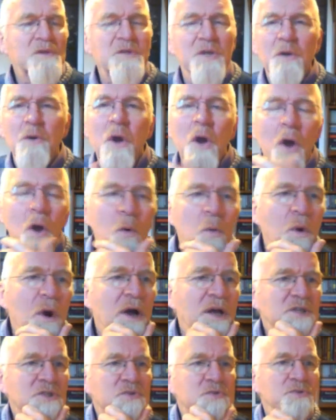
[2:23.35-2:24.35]
So
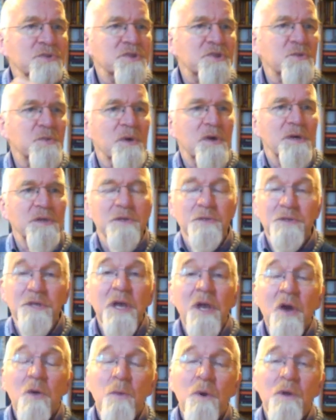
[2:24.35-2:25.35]
what asteroids do I use?
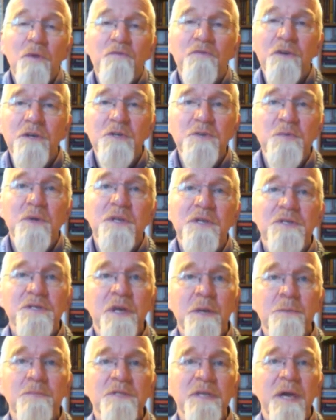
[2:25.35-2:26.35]
Well, the first one that
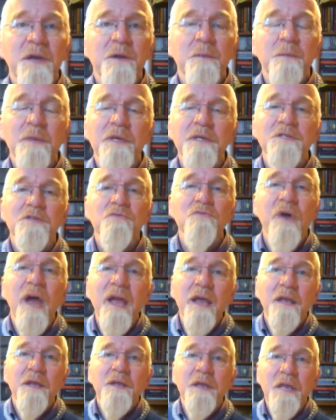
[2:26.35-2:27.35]
jumps out at me is
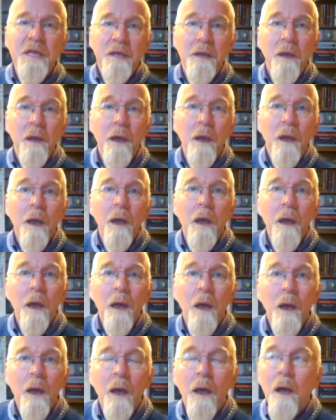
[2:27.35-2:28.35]
Arachne.
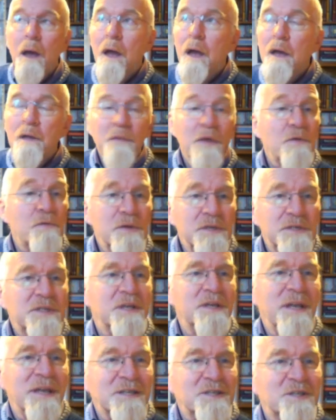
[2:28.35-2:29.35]
There is
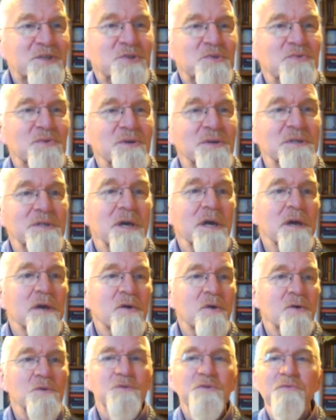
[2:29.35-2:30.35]
an asteroid
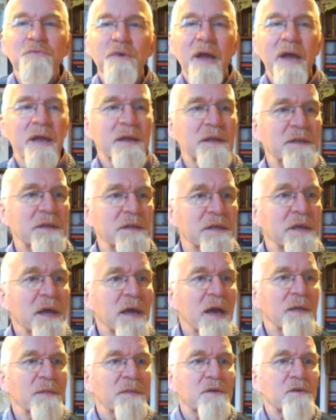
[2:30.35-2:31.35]
called Arachne.
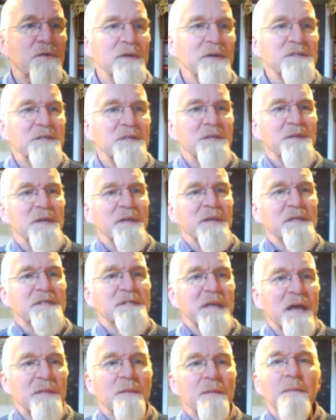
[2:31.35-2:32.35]
And the crazy thing
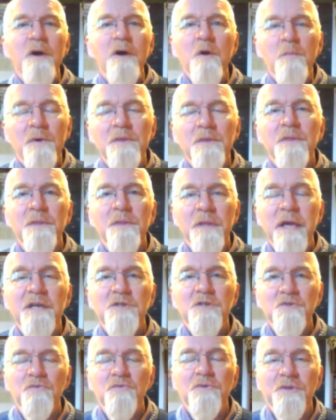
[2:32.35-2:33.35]
is, at the moment, the
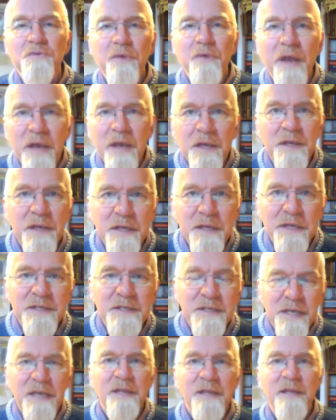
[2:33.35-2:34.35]
asteroid Arachne
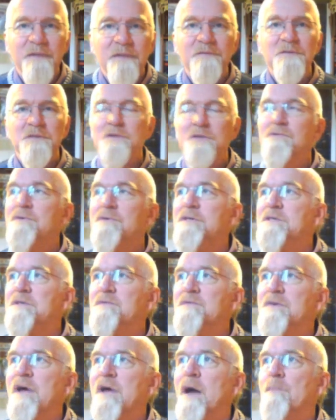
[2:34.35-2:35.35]
is at 11 degrees
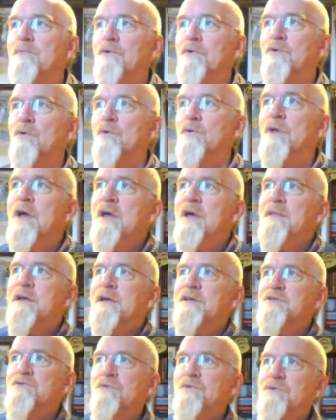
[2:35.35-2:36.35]
of Capricorn. The
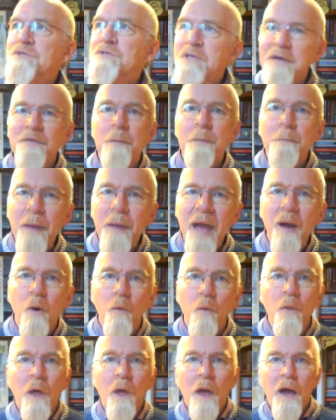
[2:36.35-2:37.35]
asteroids have
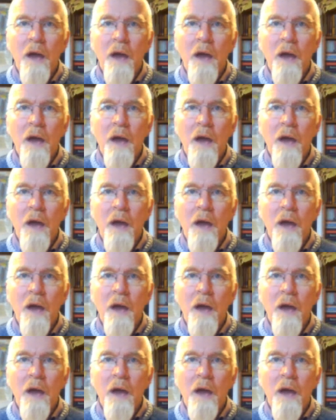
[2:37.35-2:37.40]
about